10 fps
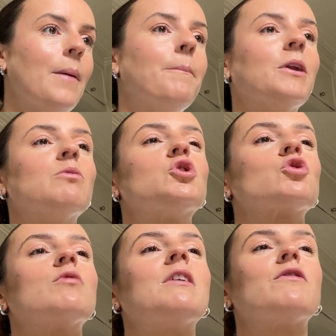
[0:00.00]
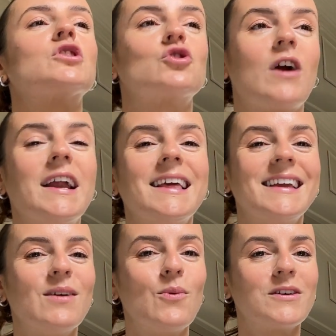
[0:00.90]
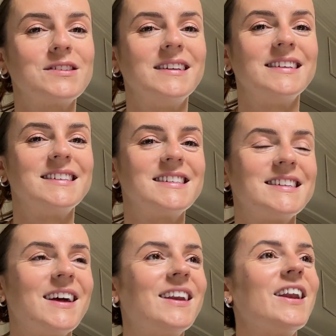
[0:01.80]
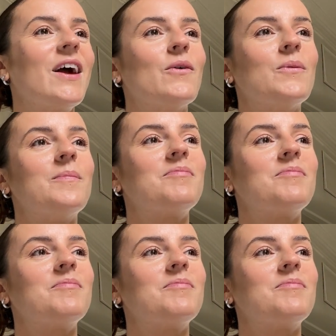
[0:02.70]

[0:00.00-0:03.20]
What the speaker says: But it was just really frustrating. It wasn't, I don't know,